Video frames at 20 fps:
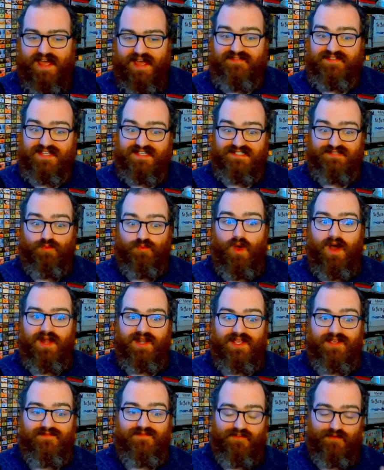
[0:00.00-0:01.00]
us
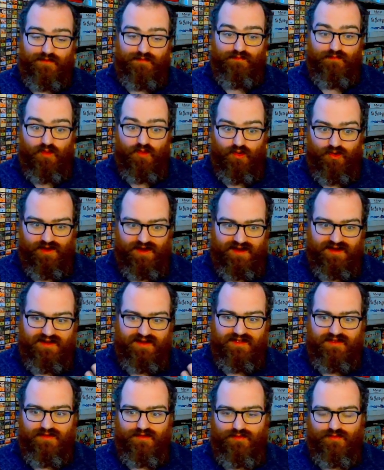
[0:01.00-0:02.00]
wanting for more,
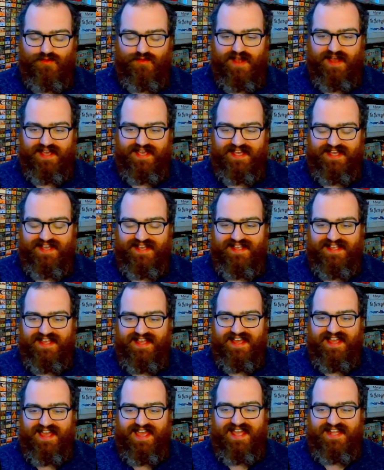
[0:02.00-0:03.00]
right?
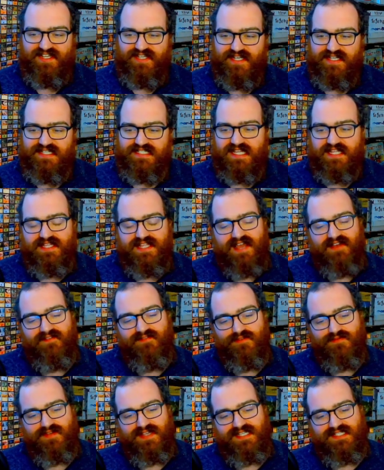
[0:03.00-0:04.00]
It just
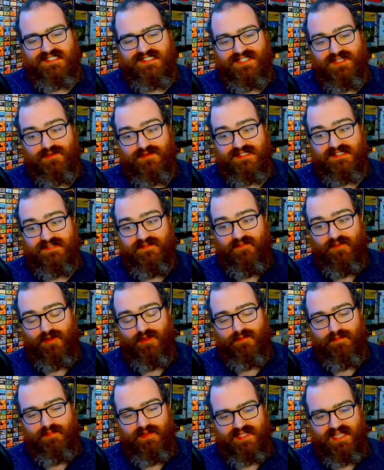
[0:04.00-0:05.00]
never reached to its
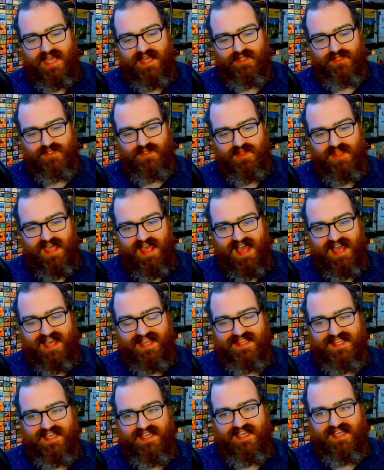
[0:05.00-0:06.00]
full potential that I
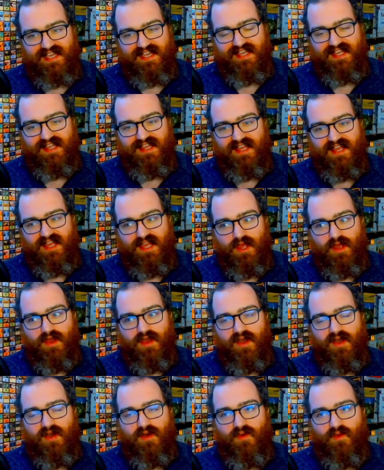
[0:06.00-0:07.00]
think
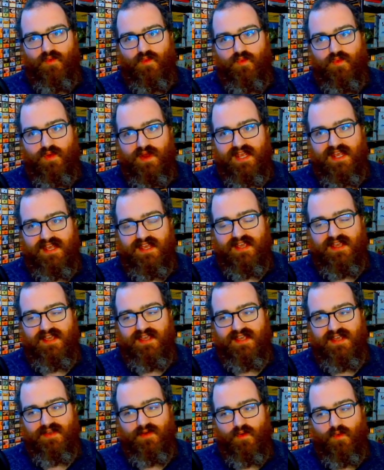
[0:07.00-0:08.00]

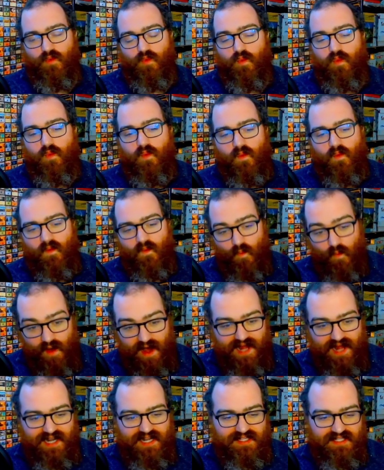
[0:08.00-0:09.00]
we
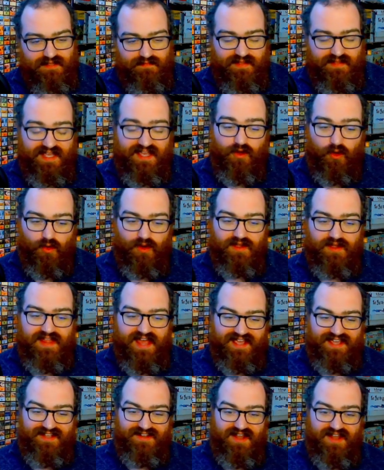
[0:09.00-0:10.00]
wanted to be, or
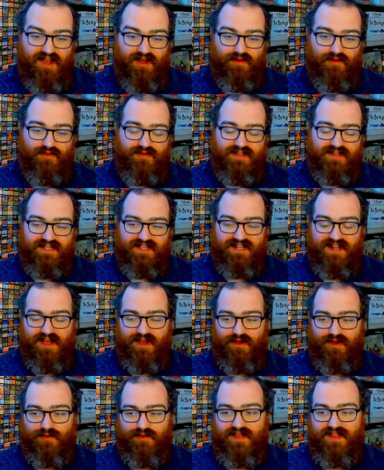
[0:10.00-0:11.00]
that
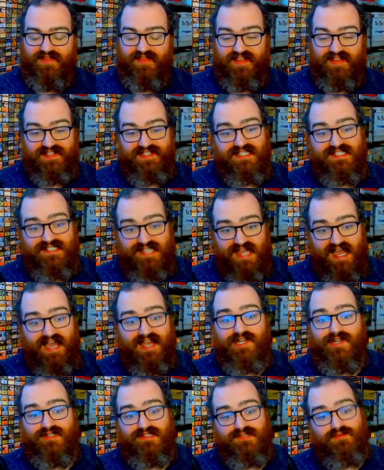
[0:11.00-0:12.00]
the
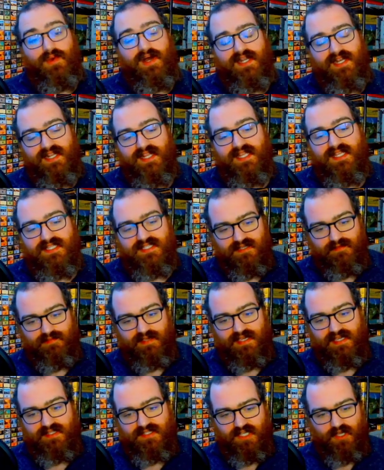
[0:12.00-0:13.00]
designers wanted it to
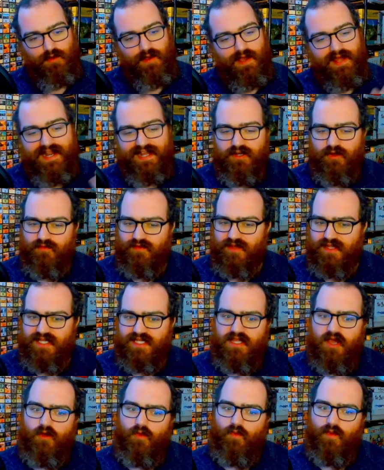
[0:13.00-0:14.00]
be too. And I don't really
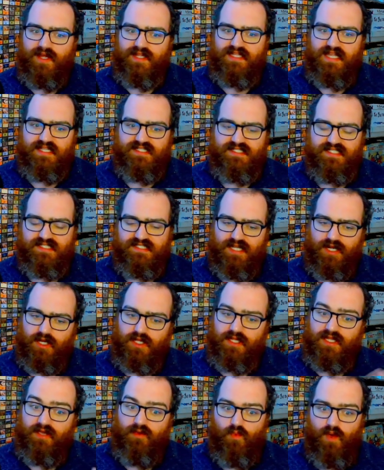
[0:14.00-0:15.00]
know what
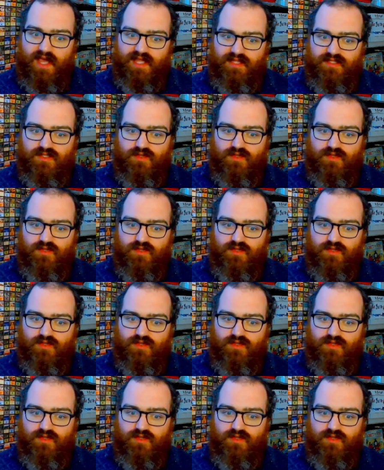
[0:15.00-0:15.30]
necessarily went